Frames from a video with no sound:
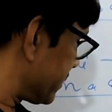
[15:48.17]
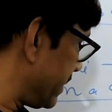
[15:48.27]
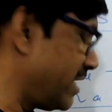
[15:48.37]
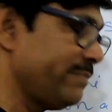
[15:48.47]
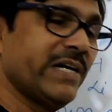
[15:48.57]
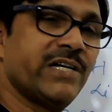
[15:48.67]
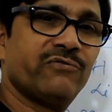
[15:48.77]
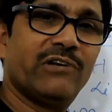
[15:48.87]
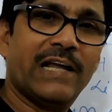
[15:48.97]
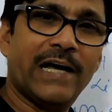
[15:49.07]
element
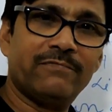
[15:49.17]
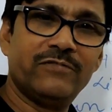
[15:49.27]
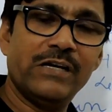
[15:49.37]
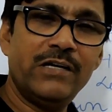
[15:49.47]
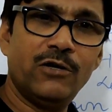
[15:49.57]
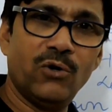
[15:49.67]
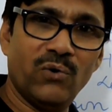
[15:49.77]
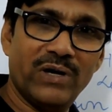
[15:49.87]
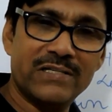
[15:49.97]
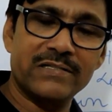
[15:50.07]
will have the
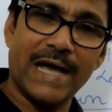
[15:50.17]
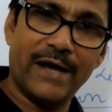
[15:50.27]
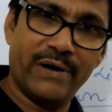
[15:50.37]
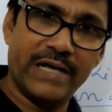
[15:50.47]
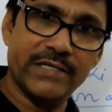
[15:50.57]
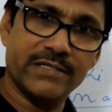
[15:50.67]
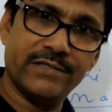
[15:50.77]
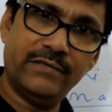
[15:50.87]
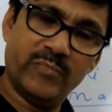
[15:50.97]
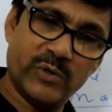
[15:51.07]
lowest
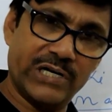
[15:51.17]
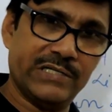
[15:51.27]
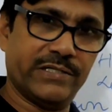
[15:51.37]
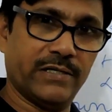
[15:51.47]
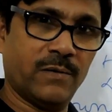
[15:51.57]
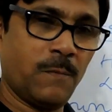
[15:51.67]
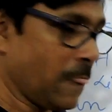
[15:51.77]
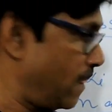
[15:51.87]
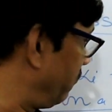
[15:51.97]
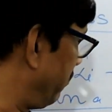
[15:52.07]
ionization potential. For